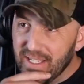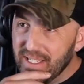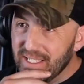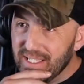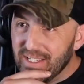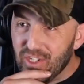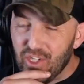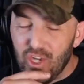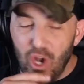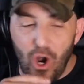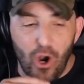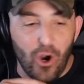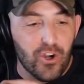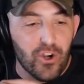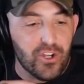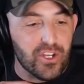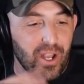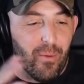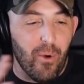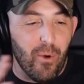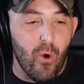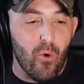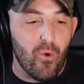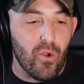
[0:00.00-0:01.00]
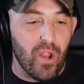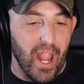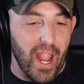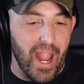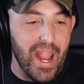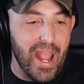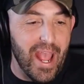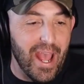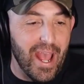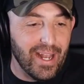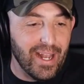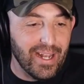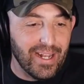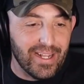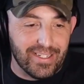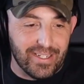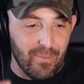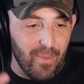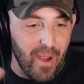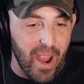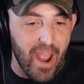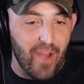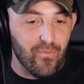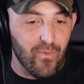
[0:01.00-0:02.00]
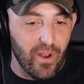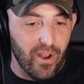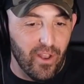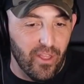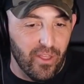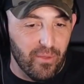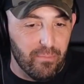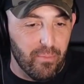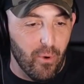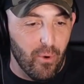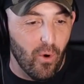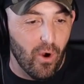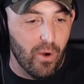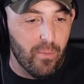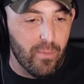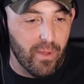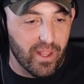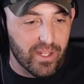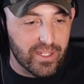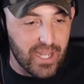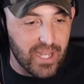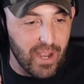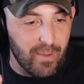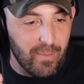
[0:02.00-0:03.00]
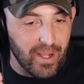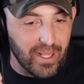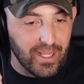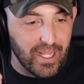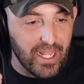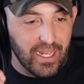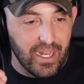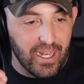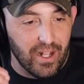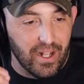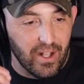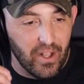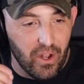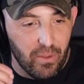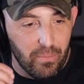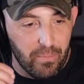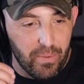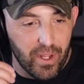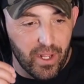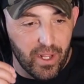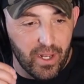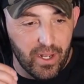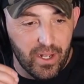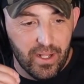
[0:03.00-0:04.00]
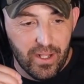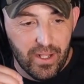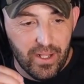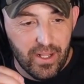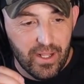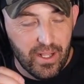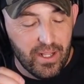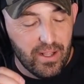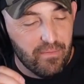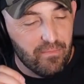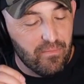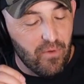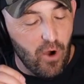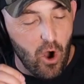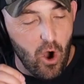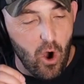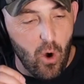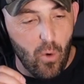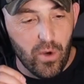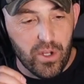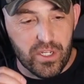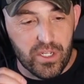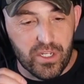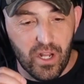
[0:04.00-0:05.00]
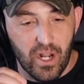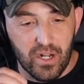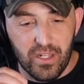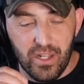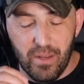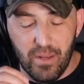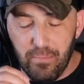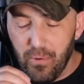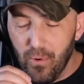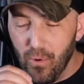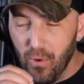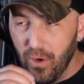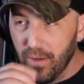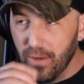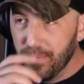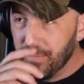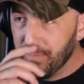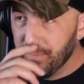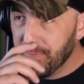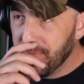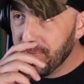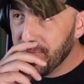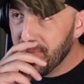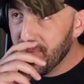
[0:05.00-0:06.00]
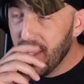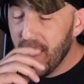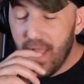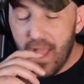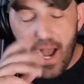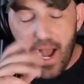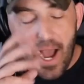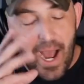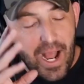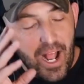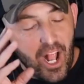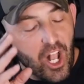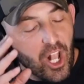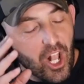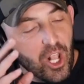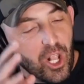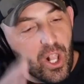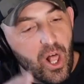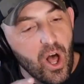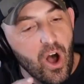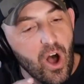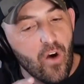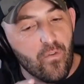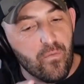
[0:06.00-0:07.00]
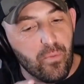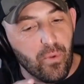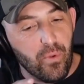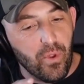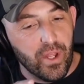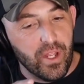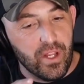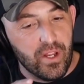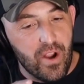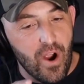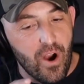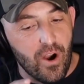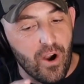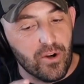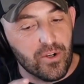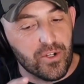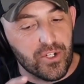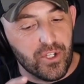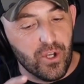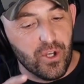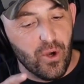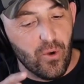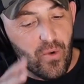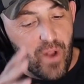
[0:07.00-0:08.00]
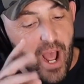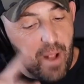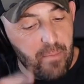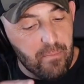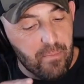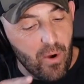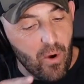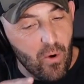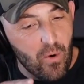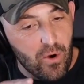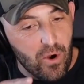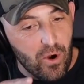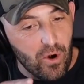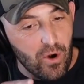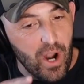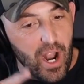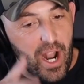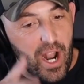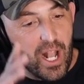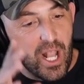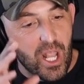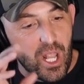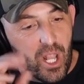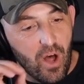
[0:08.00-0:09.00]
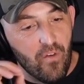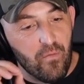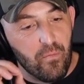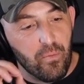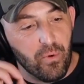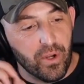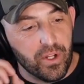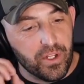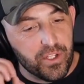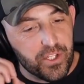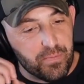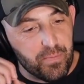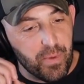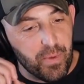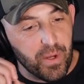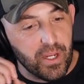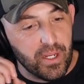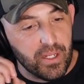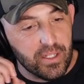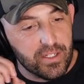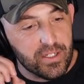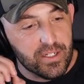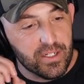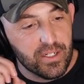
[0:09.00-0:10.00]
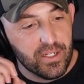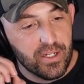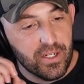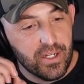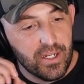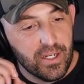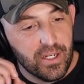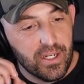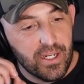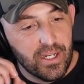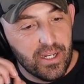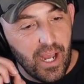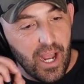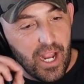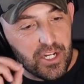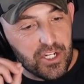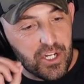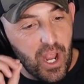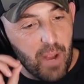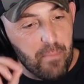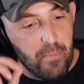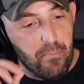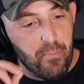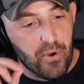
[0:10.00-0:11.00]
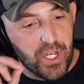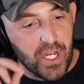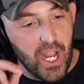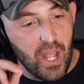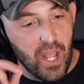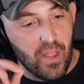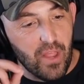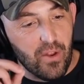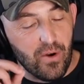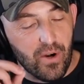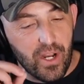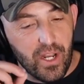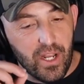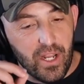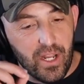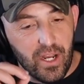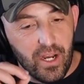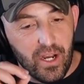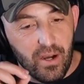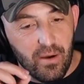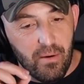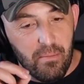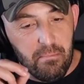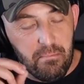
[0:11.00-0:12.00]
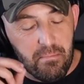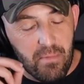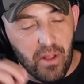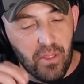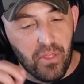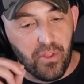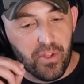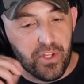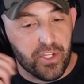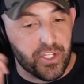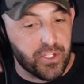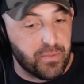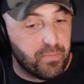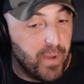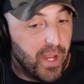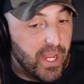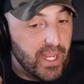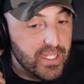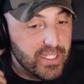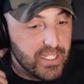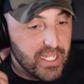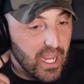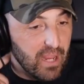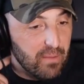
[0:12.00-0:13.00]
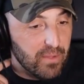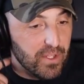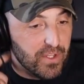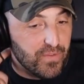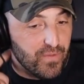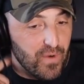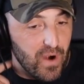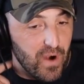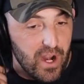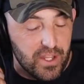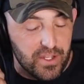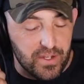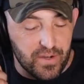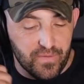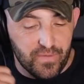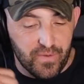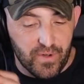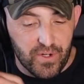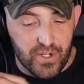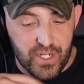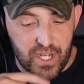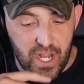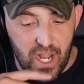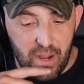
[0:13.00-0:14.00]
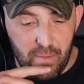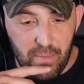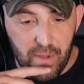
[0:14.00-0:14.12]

Darts I'm okay at because I'm halfway to the board by the time I lean in a little bit. Always sucked at pool. I love playing cards though, not poker. I love playing spades. I put together a monthly spades game. This Friday is our first time